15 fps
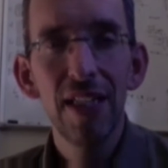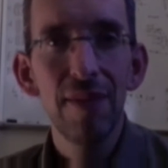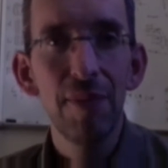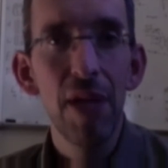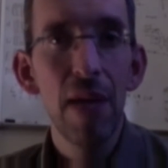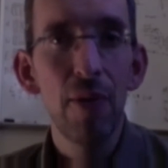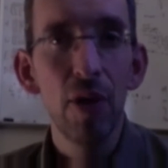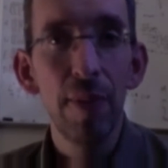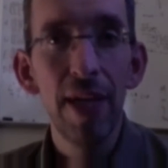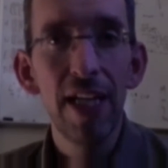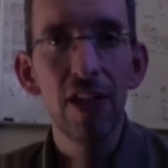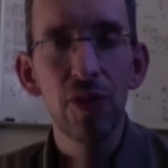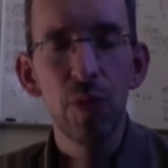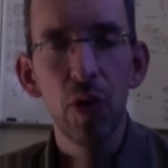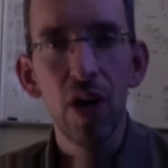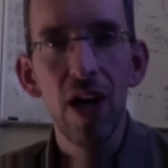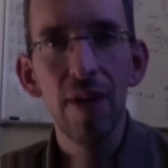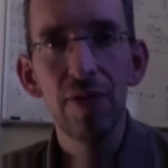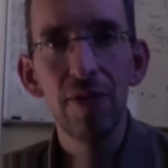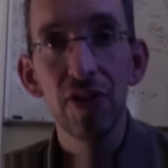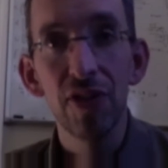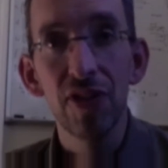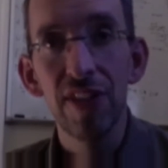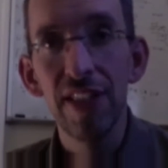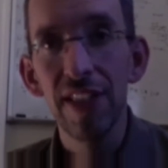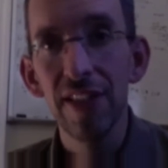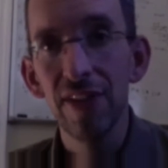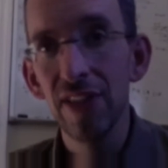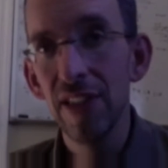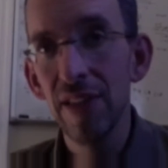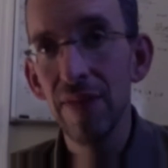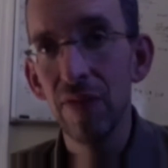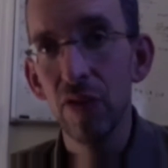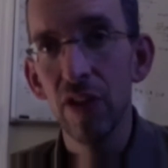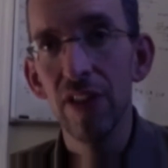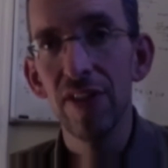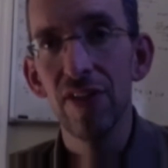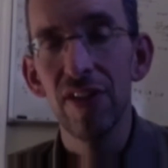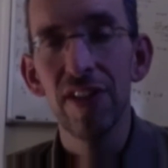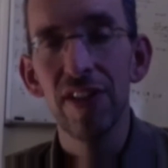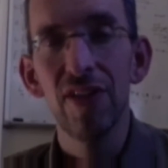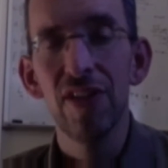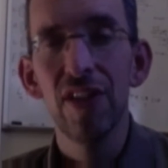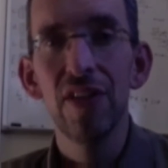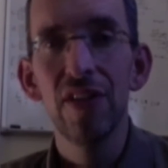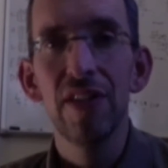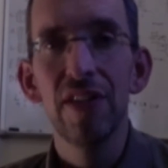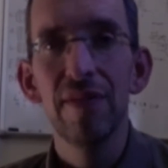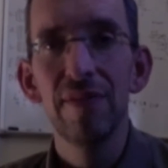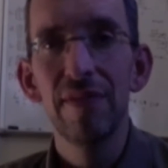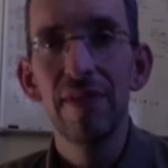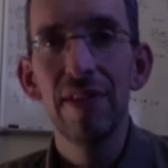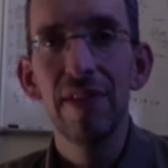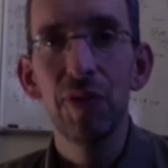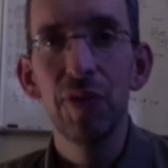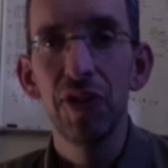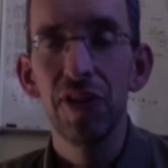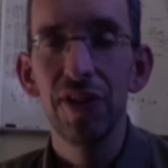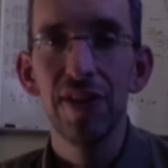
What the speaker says: be able to manage more objects in TSM, for instance, which is